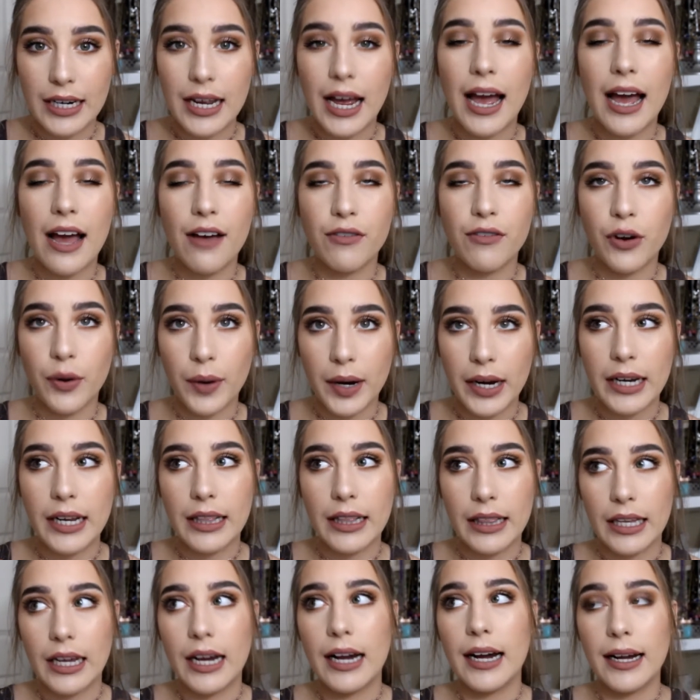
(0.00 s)
I have green
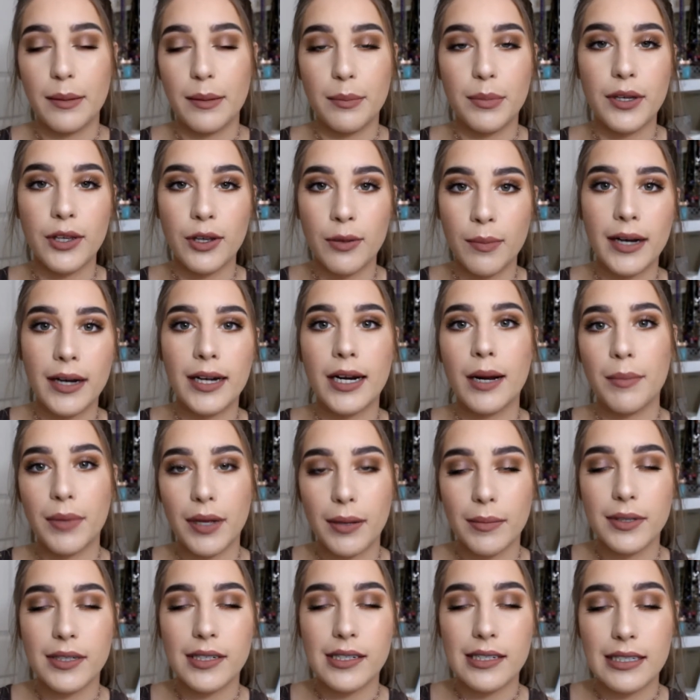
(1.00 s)
in the eye, but you might not be
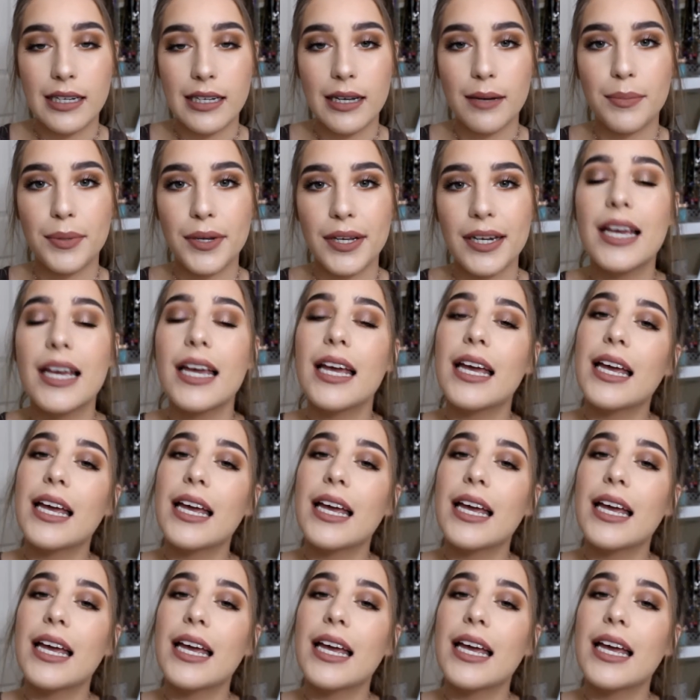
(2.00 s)
able to see it, but